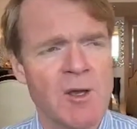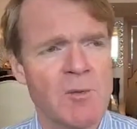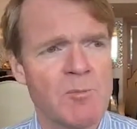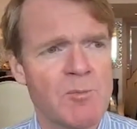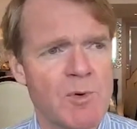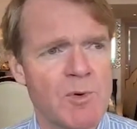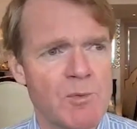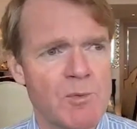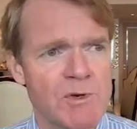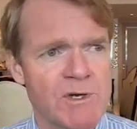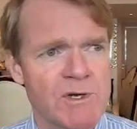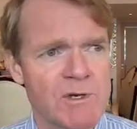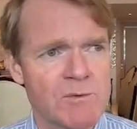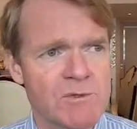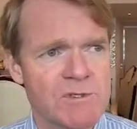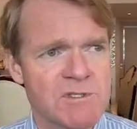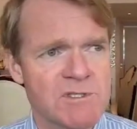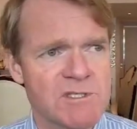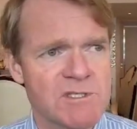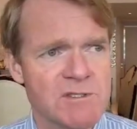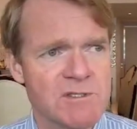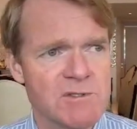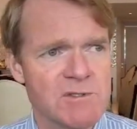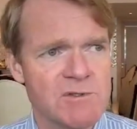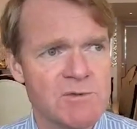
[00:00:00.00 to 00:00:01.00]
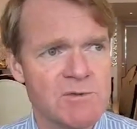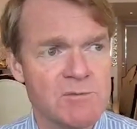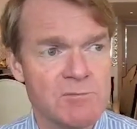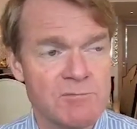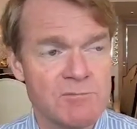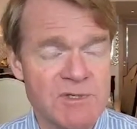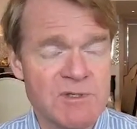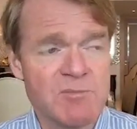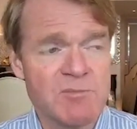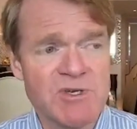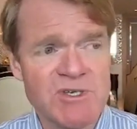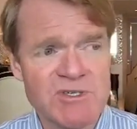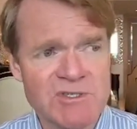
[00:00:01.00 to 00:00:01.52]
But what I would do,
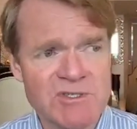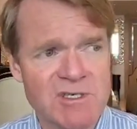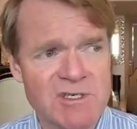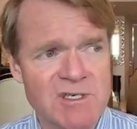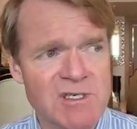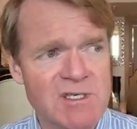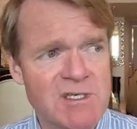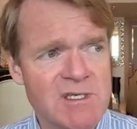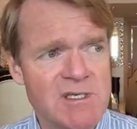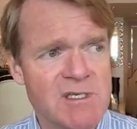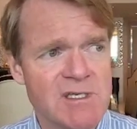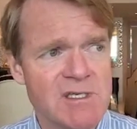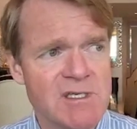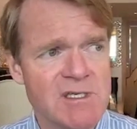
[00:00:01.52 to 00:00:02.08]
me personally,